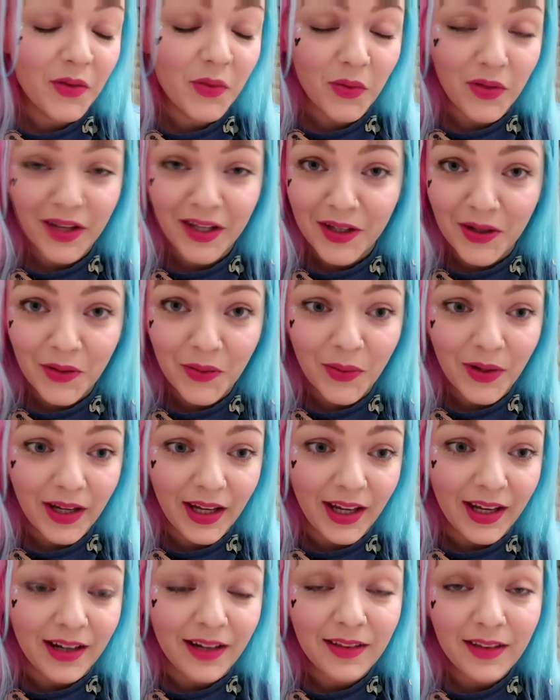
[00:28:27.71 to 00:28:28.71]
So thank you
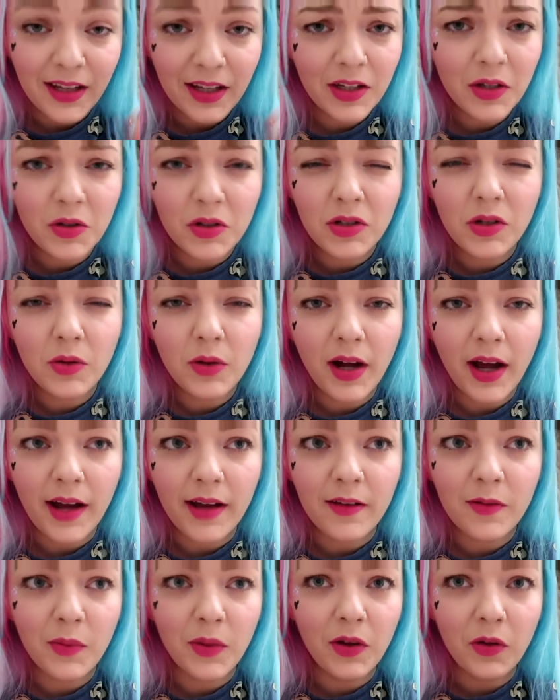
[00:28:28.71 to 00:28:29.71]
again, and thank you to you
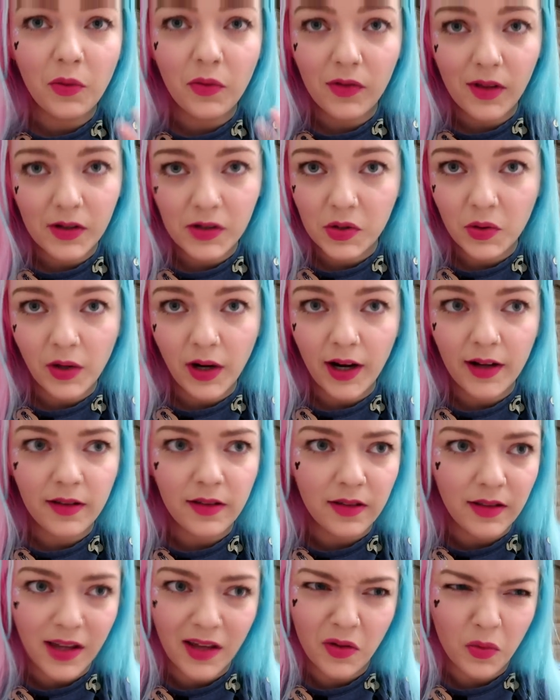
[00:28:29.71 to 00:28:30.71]
guys, because without you
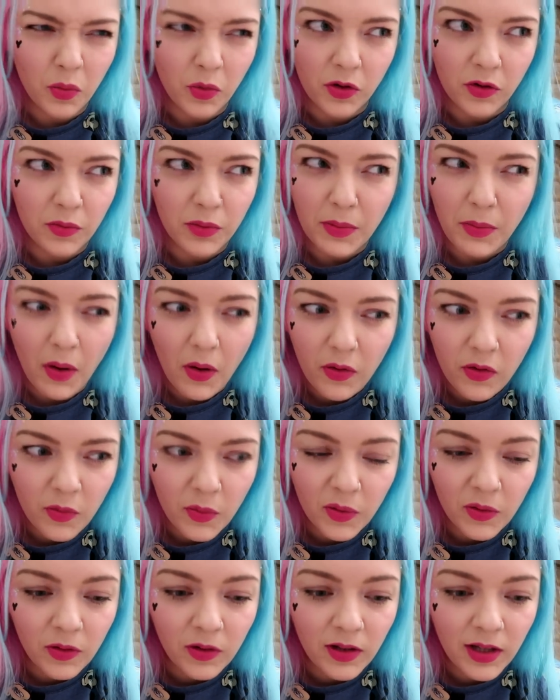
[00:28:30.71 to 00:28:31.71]
guys, this wouldn't be
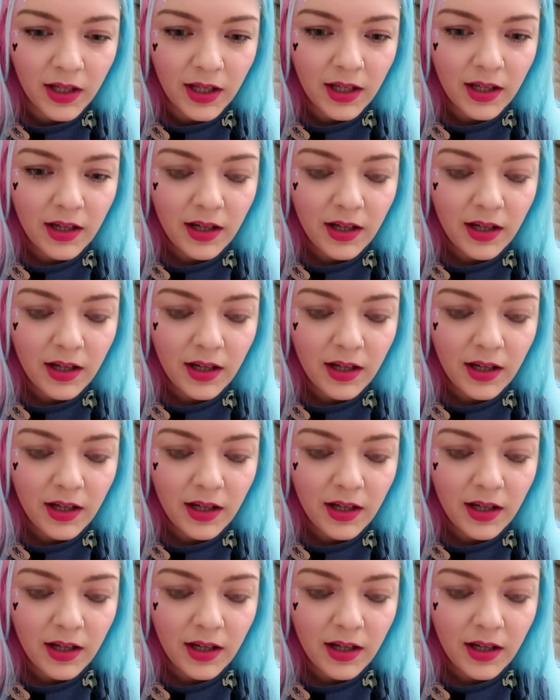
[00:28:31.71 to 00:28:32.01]
possible.